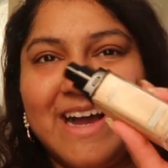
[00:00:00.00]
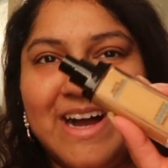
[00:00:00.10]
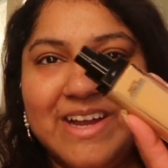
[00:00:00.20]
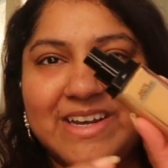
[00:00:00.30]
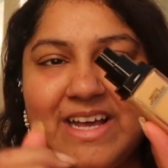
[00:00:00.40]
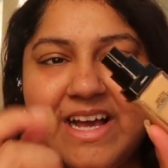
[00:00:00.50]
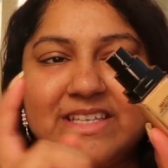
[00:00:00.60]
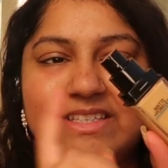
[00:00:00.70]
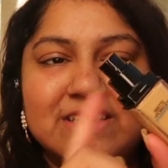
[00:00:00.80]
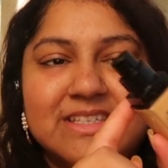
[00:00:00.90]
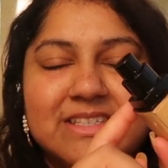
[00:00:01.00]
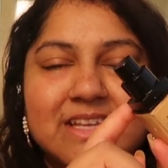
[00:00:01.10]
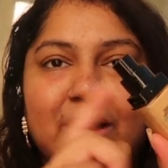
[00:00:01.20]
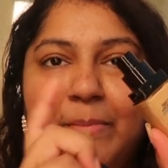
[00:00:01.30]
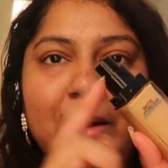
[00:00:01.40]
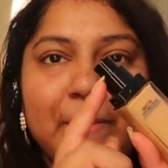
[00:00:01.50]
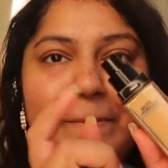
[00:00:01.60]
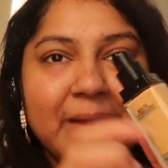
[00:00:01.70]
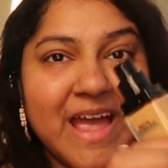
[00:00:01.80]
It has this pump,